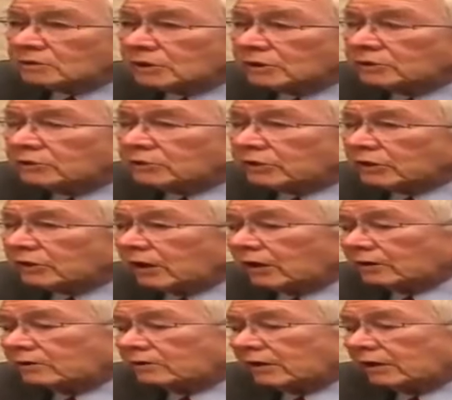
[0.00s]
see, and you
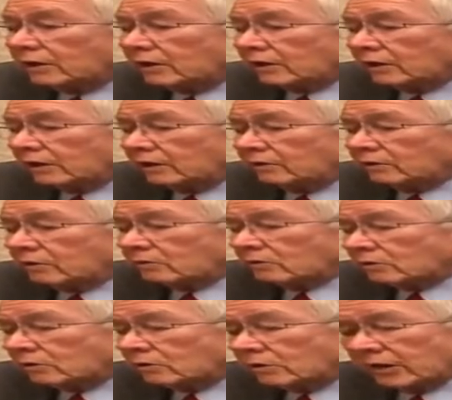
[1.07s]
cannot get
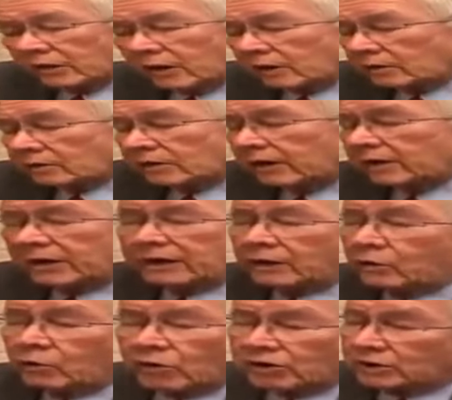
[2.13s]

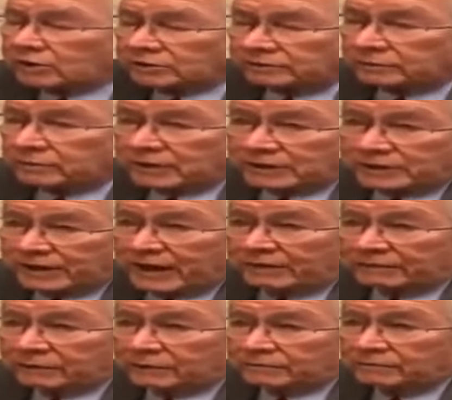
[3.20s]
any organs from a
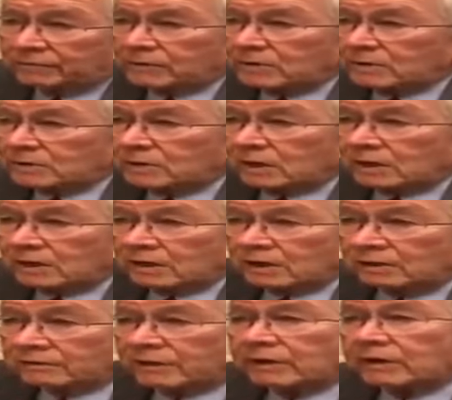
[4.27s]
cadaver.
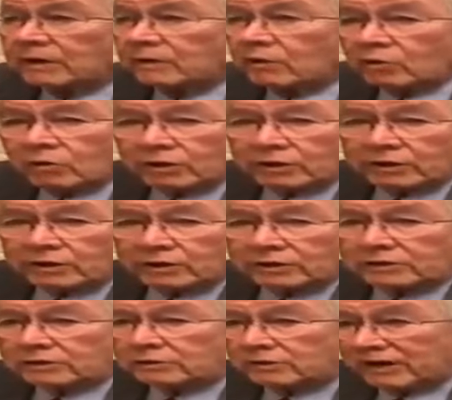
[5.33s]
Every organ
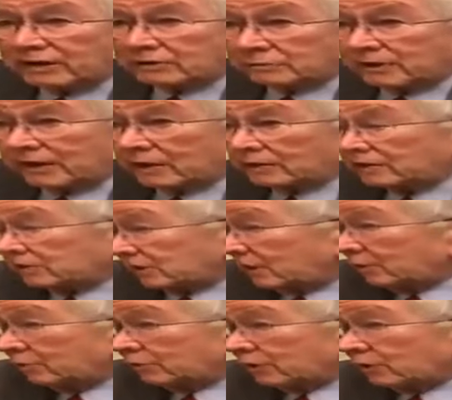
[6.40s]
that's transplanted is a
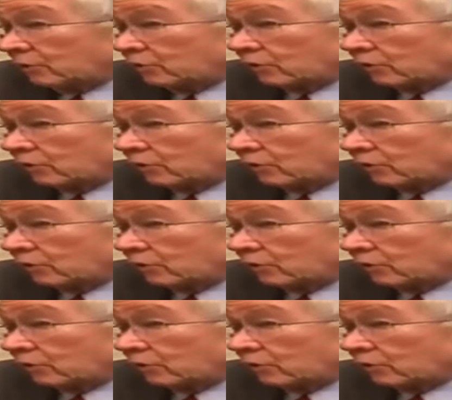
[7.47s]
healthy